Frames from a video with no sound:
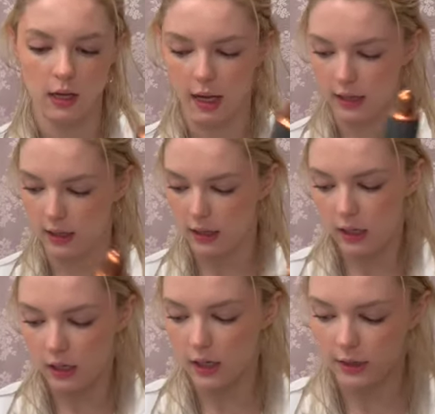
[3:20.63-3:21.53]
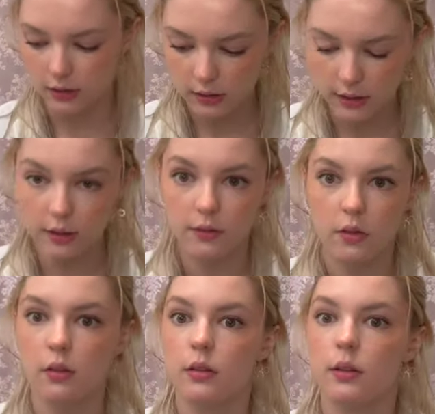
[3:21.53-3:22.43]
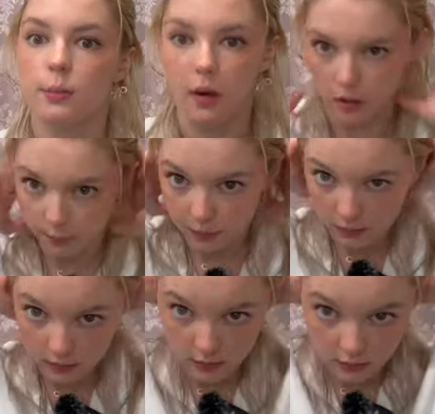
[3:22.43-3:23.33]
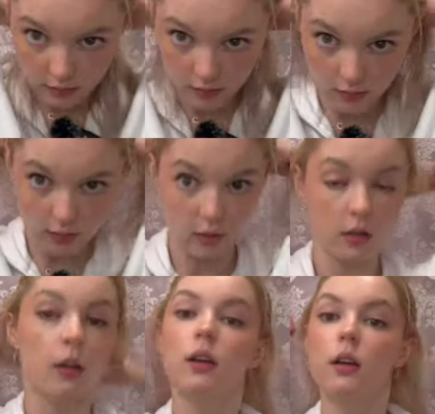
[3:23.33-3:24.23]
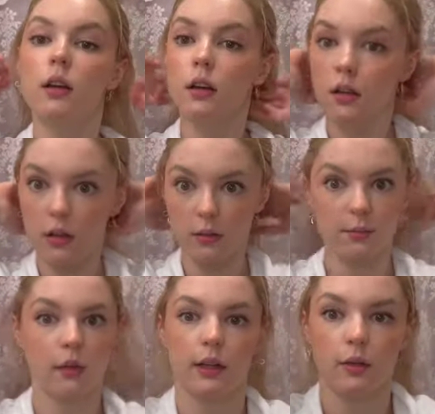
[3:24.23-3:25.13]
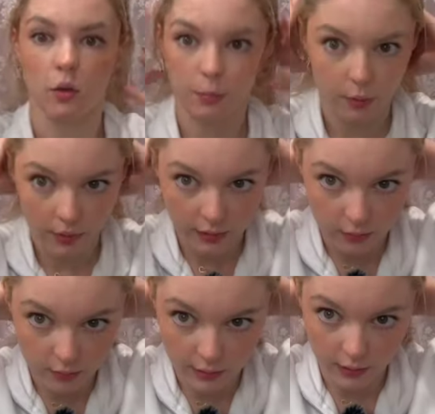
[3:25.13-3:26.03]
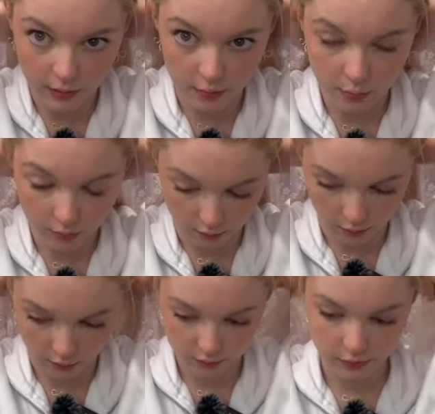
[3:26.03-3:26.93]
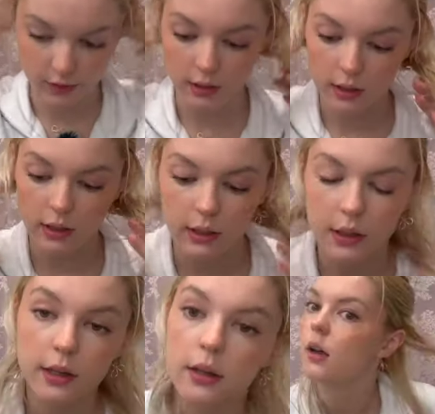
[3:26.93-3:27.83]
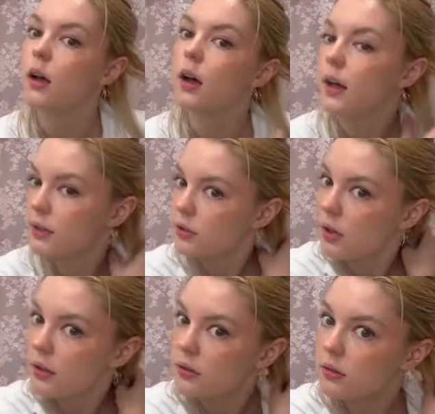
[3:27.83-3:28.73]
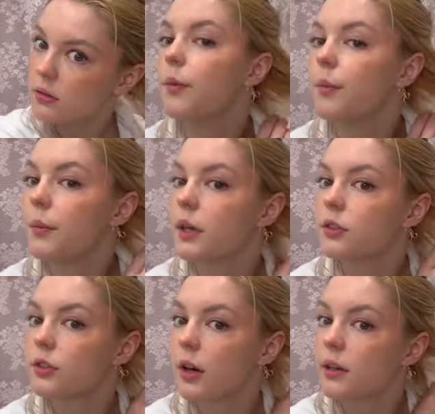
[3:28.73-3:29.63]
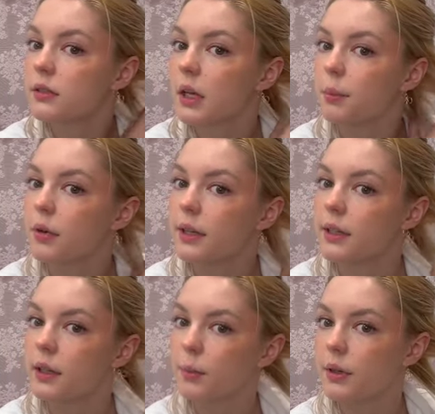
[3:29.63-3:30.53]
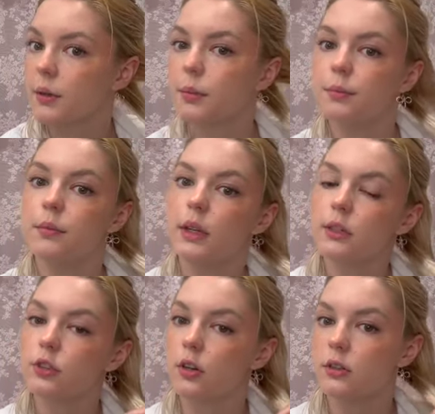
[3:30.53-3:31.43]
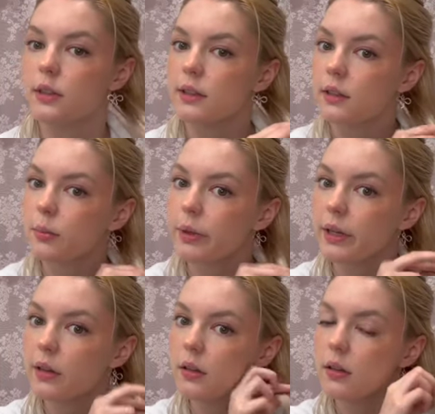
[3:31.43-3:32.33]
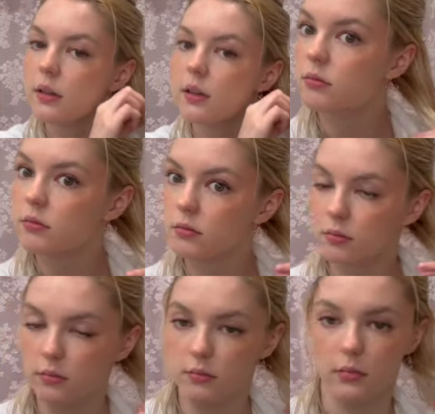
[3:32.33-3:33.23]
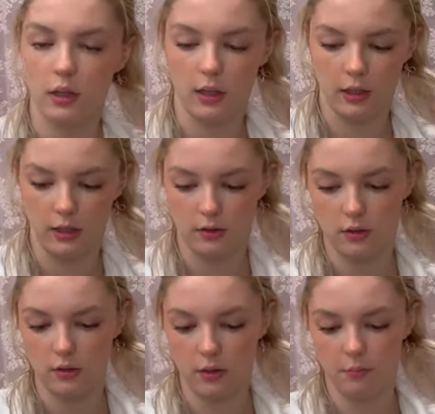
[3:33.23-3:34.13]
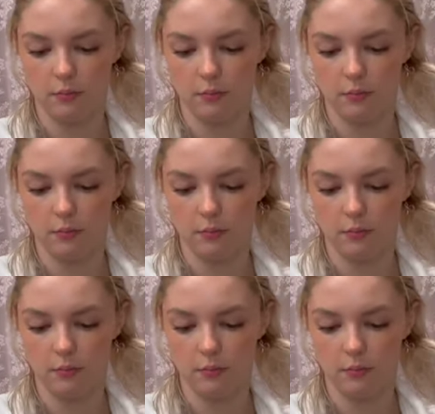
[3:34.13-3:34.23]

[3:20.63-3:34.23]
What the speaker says: And then I just kind of do these bottom pieces like normal. I don't put rollers or anything in here. I just make sure I separate them into like chunks like this big and curl them.